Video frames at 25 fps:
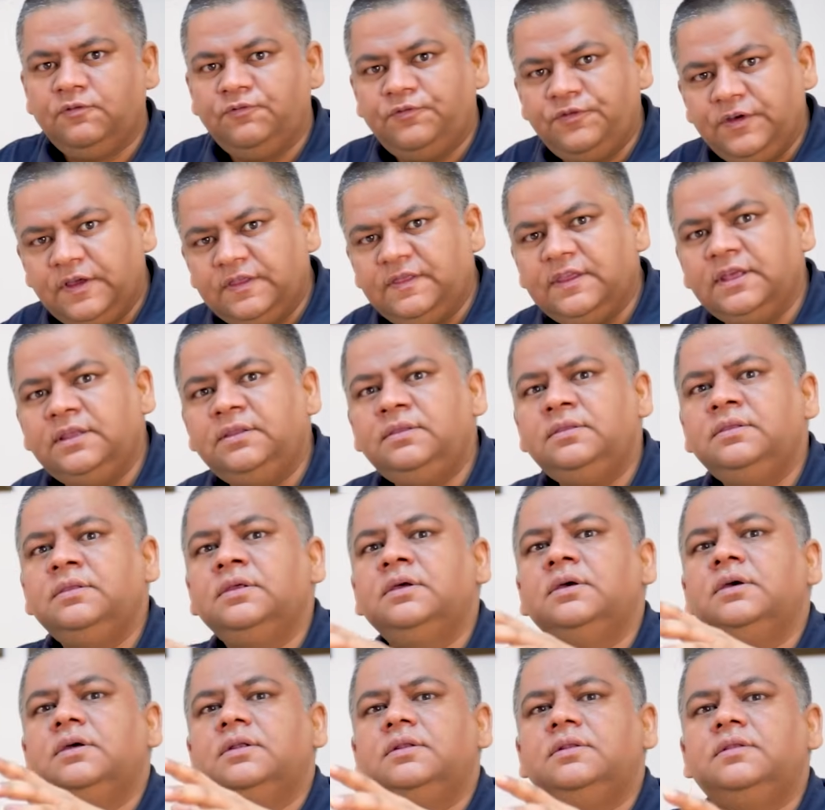
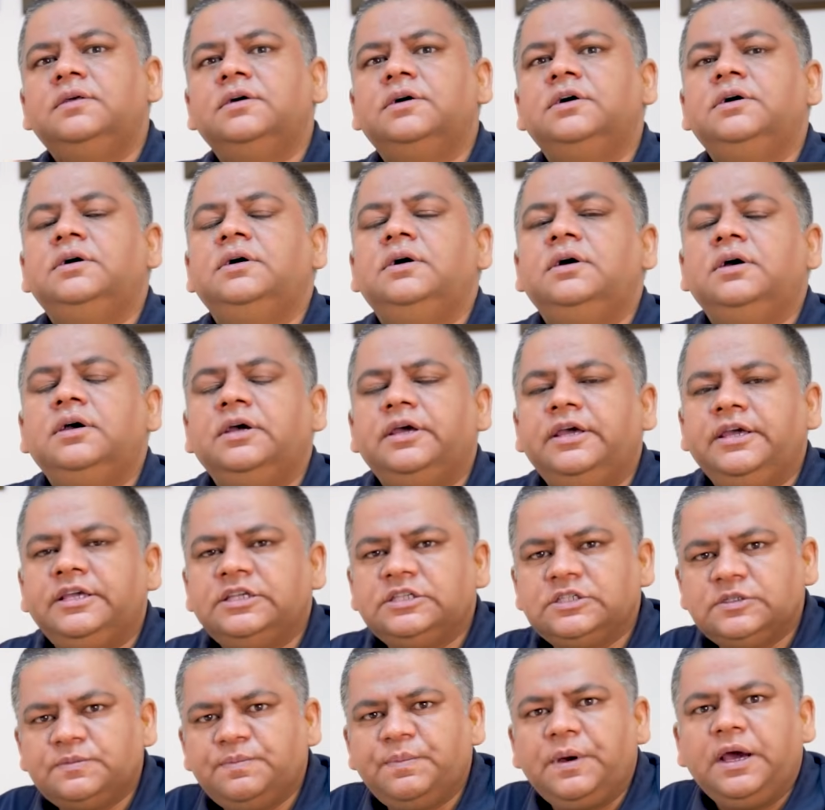within the
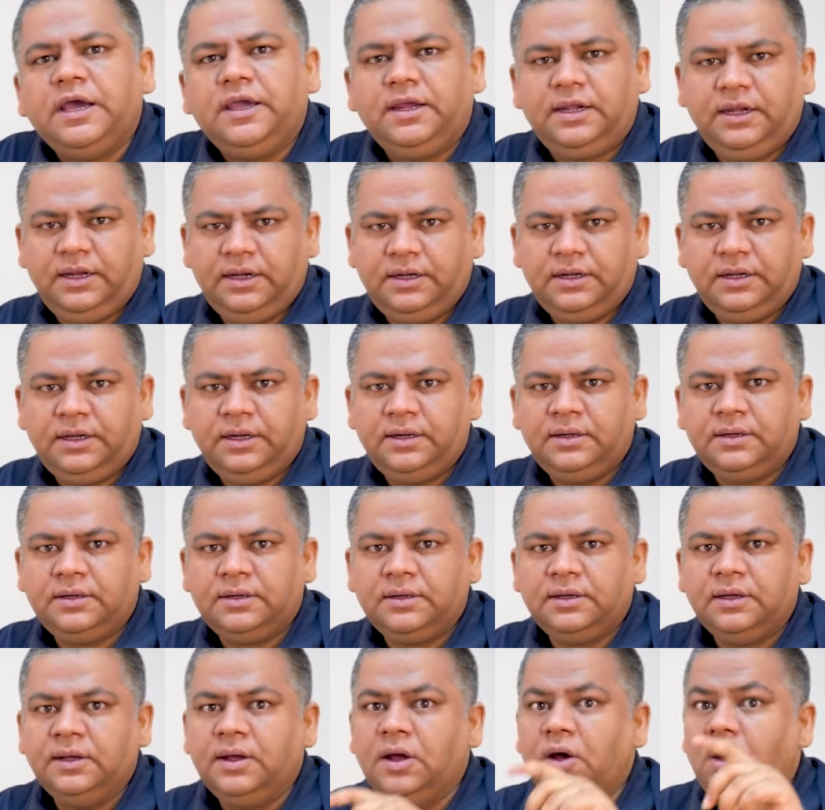expiry date
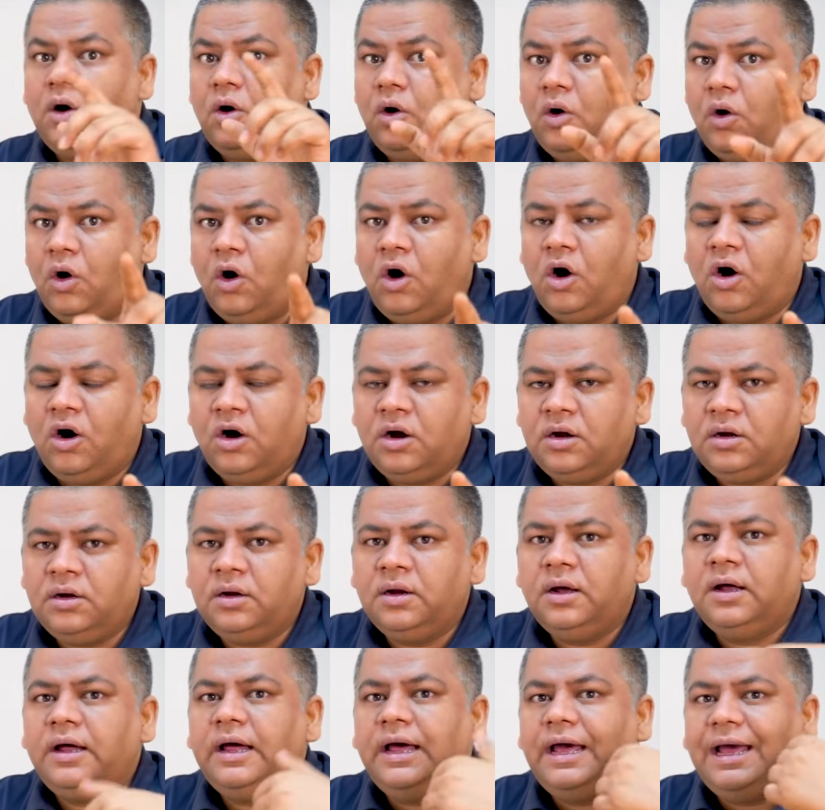
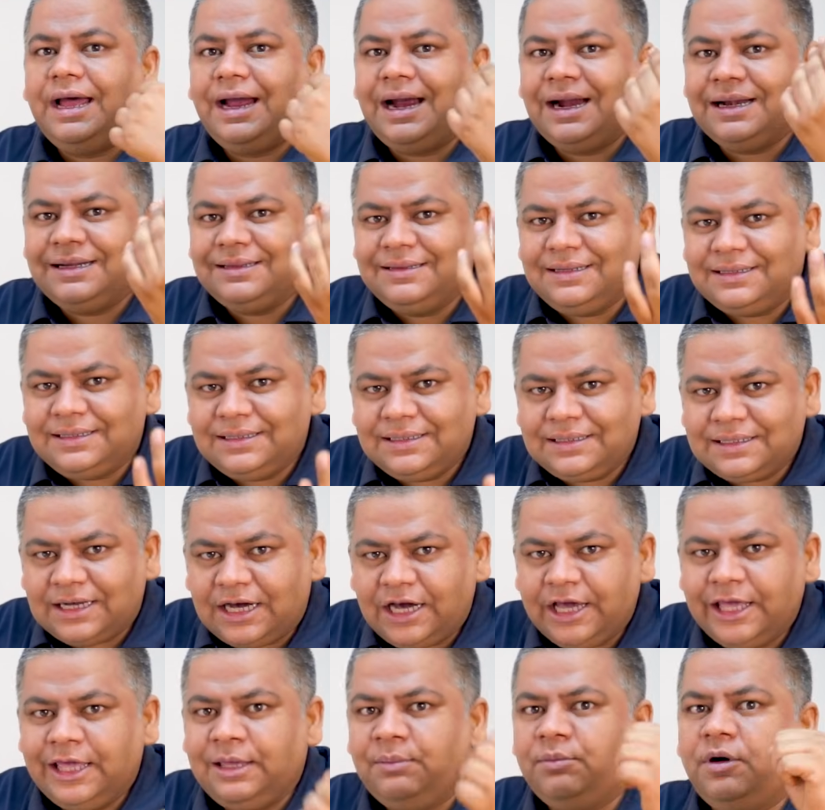or at the
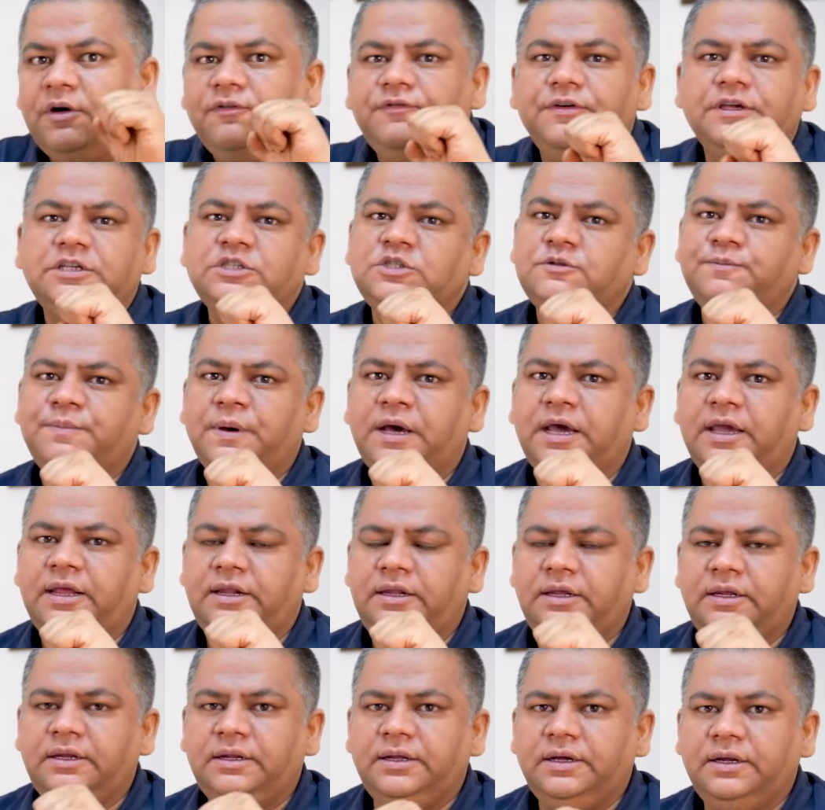time of
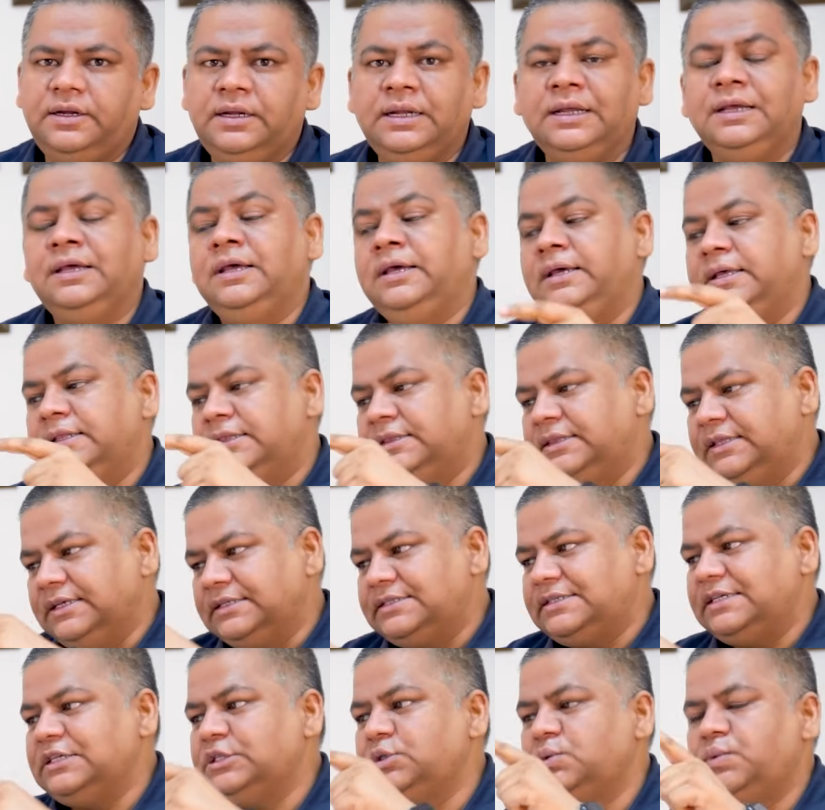expiry date.
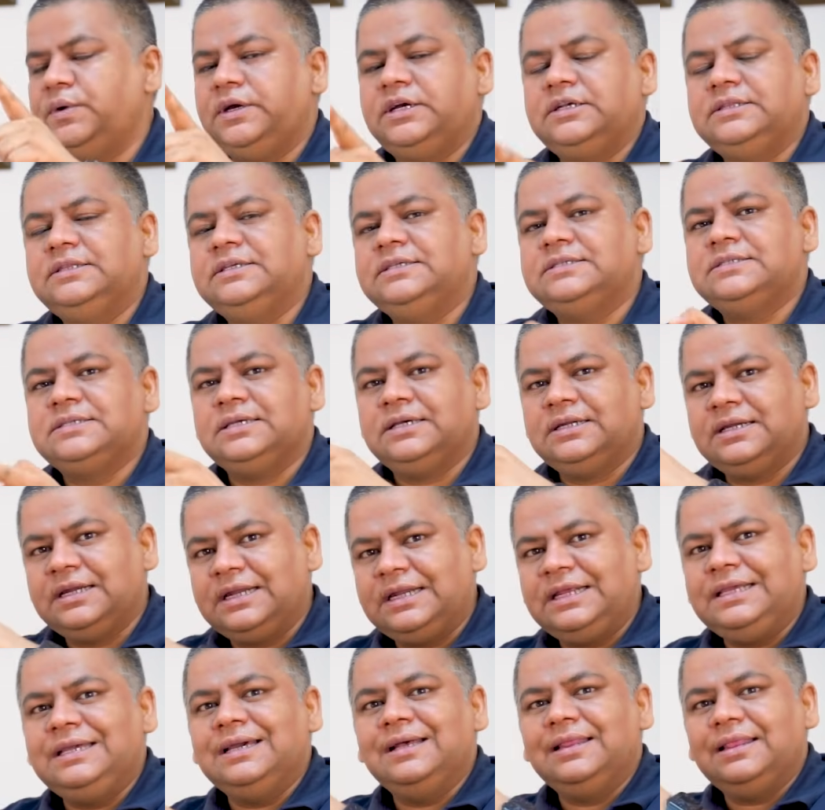This is where this
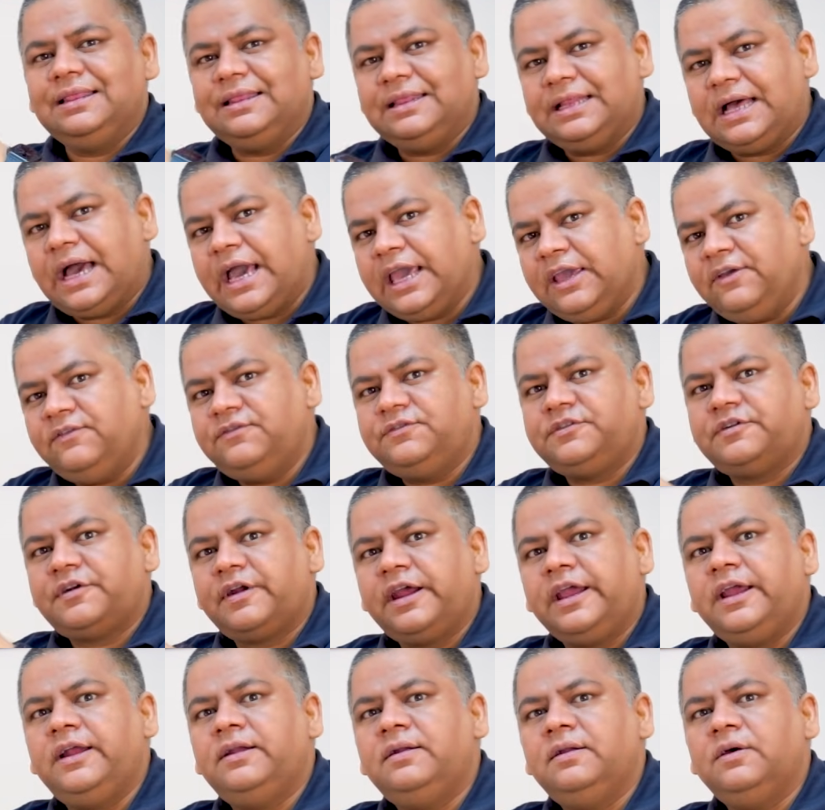real life
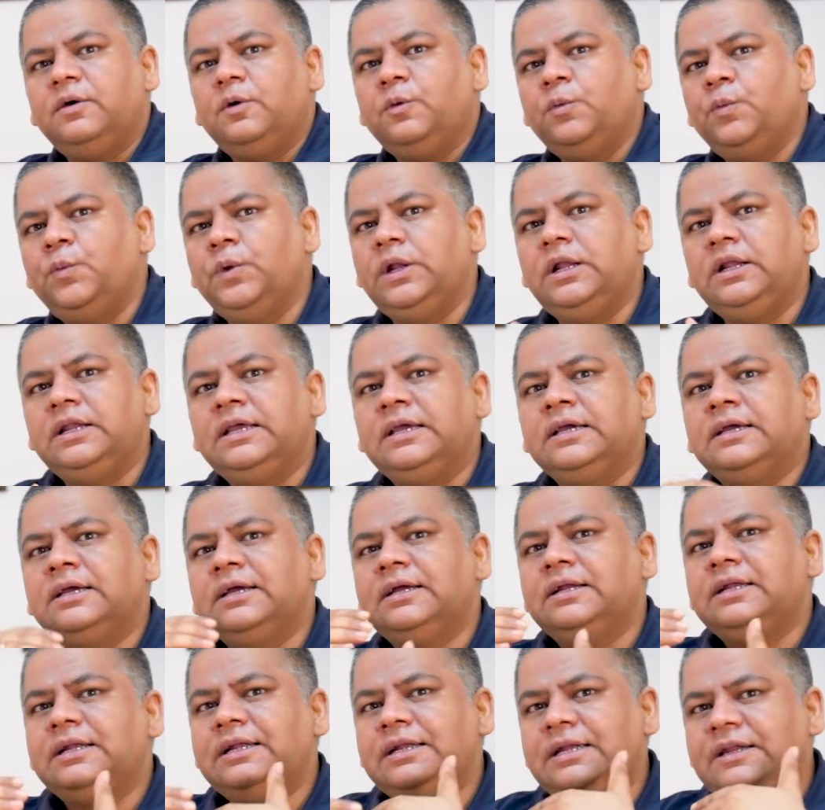trade will
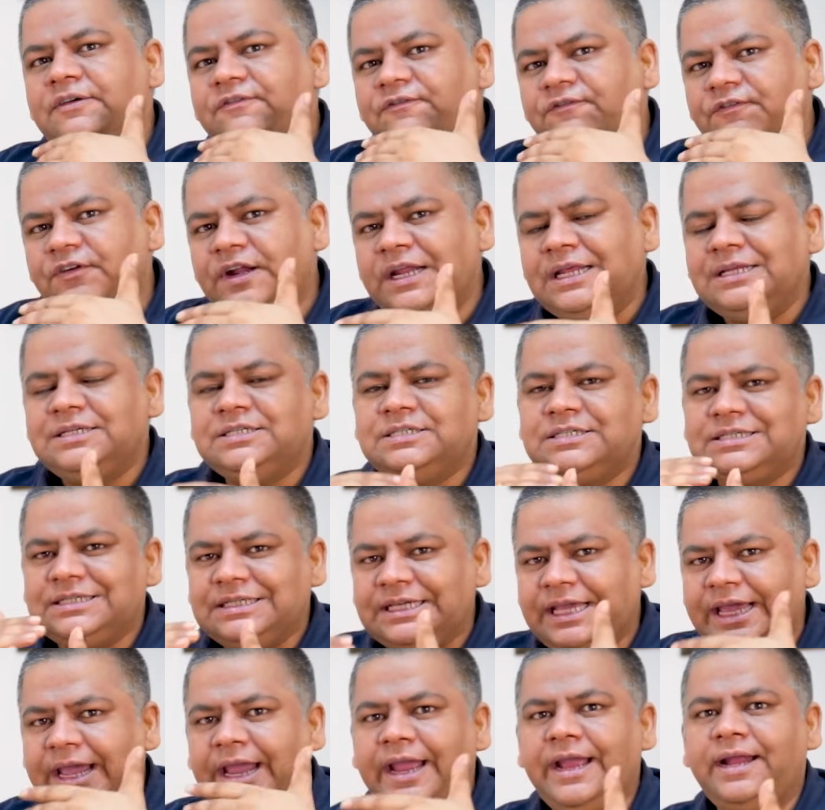
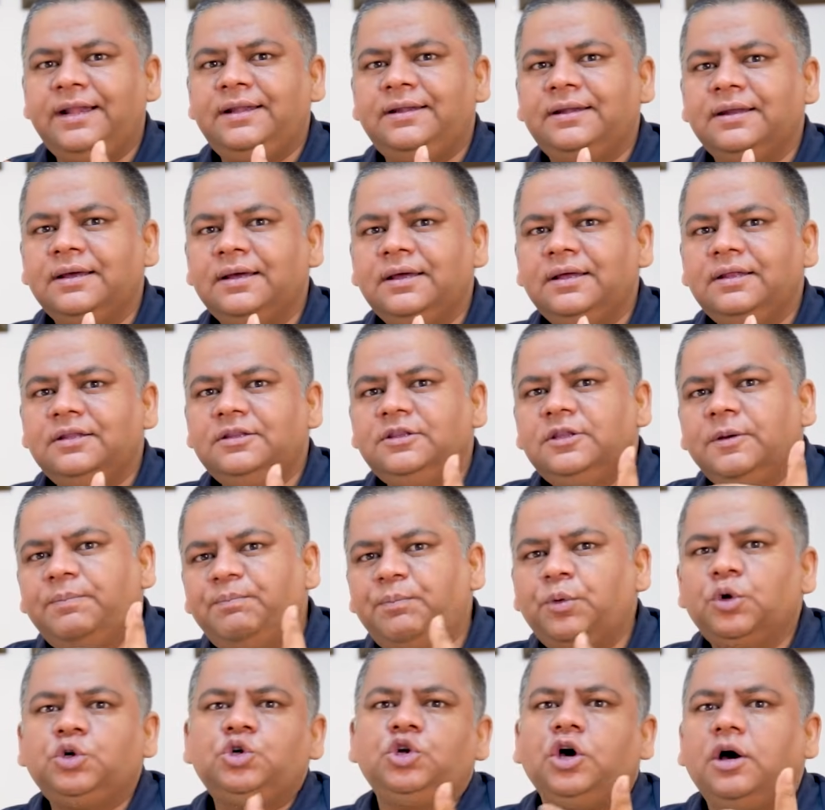differentiate the
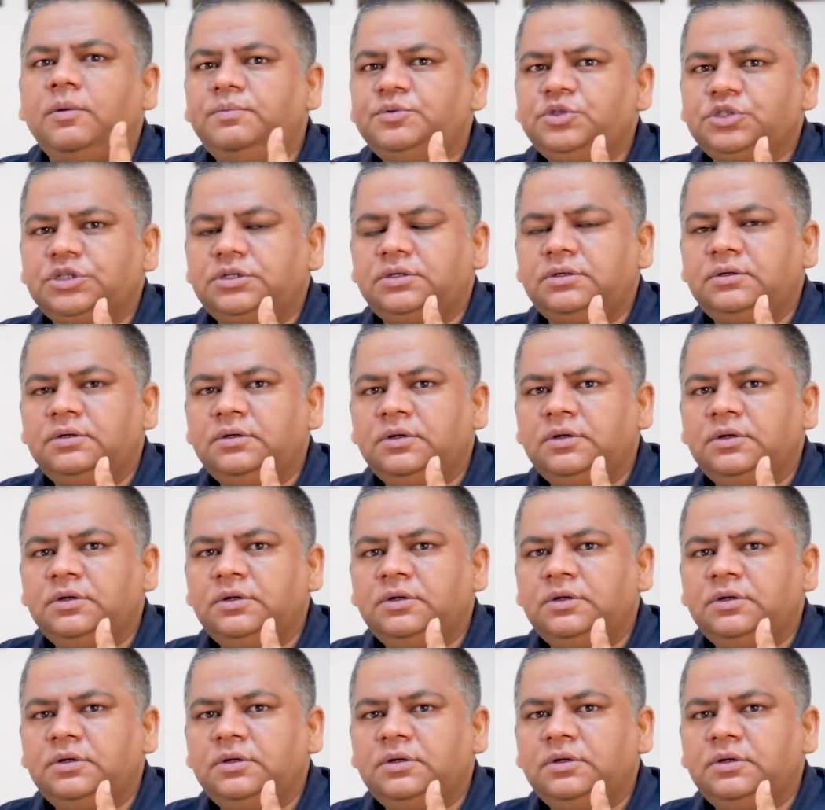put option.